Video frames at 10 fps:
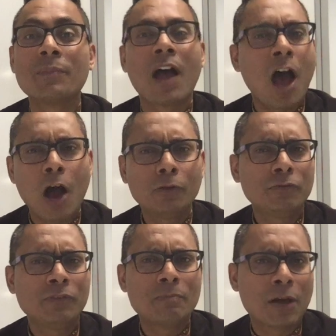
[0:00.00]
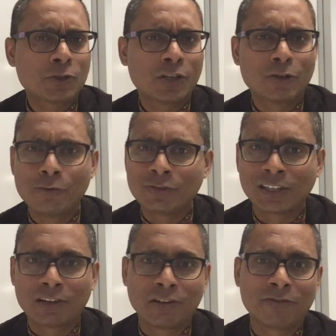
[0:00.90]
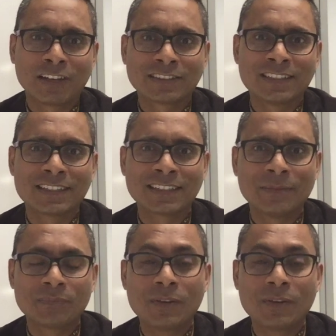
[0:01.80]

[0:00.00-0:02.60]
how do we measure acoustic reflexes.